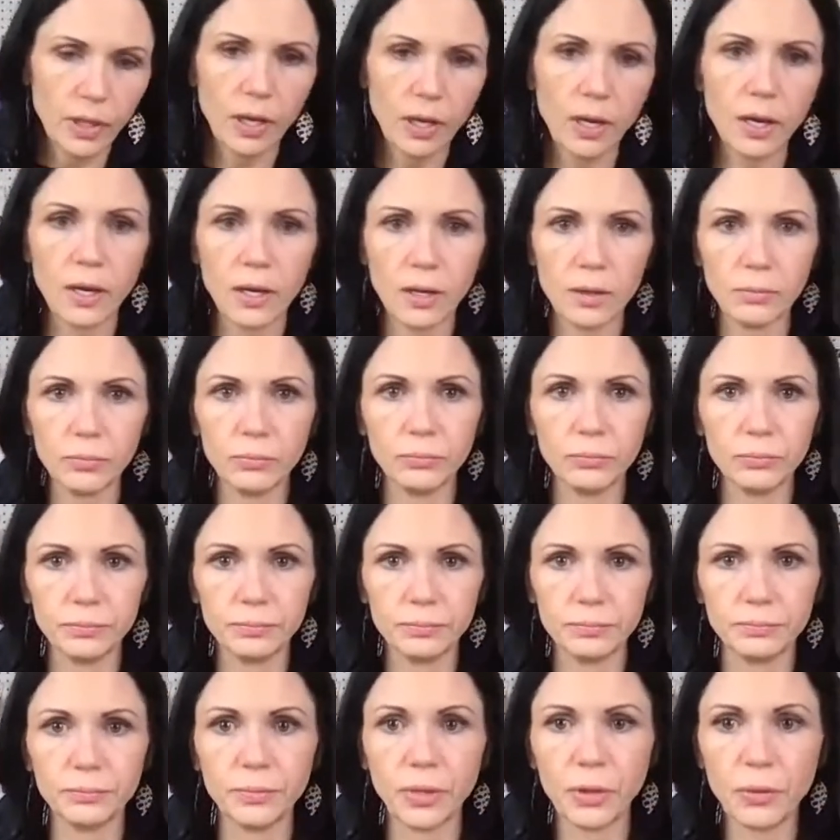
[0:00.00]
Um,
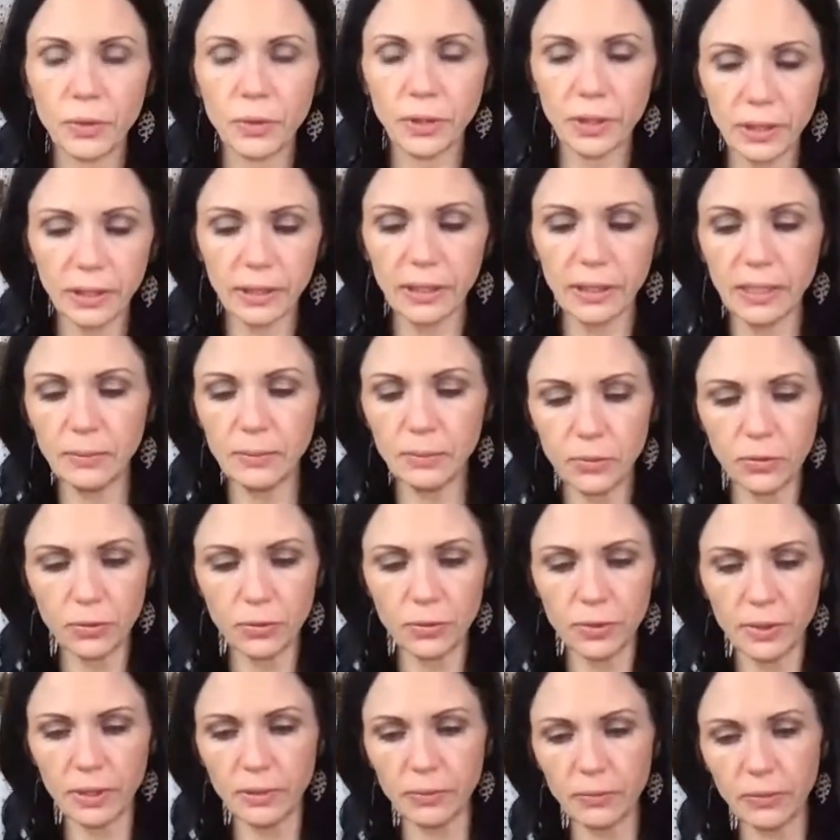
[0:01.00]
but we're going to keep
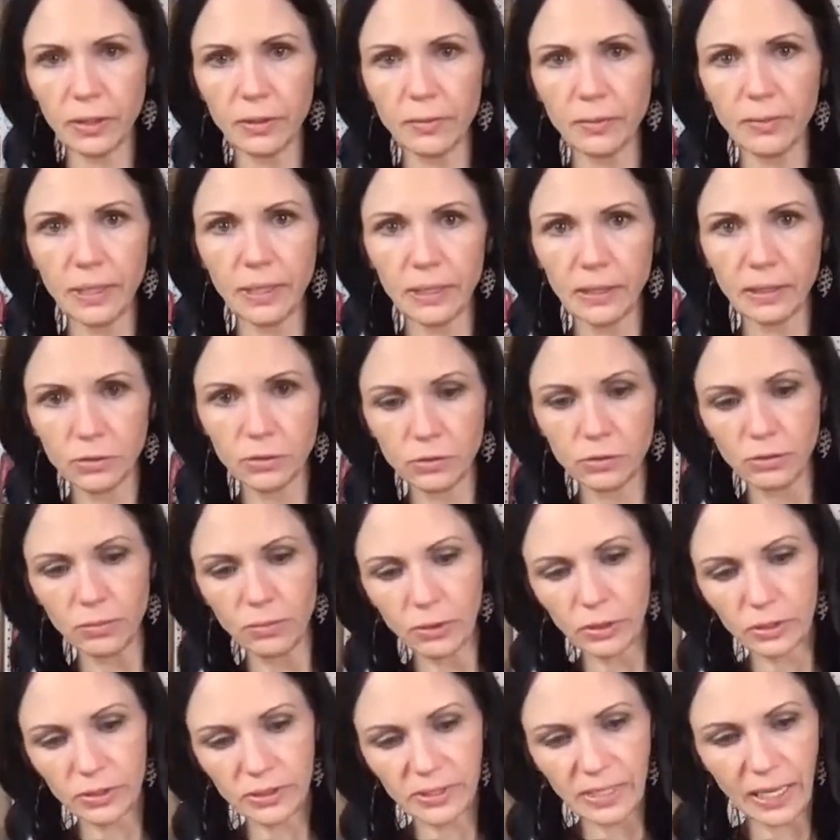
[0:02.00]
going and we're going to make it into a
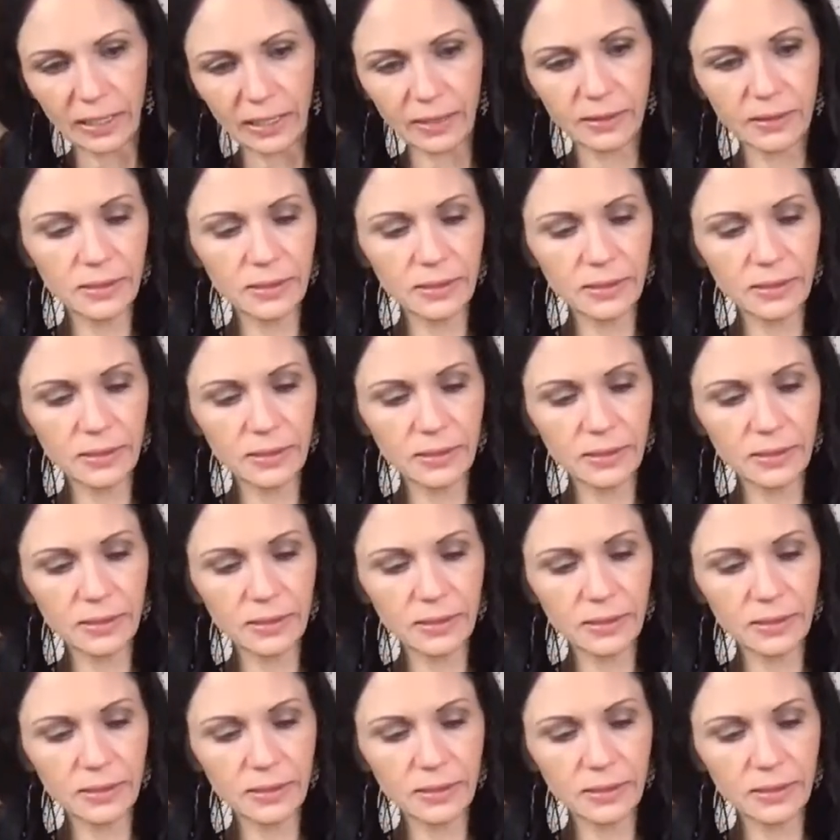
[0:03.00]
book stack.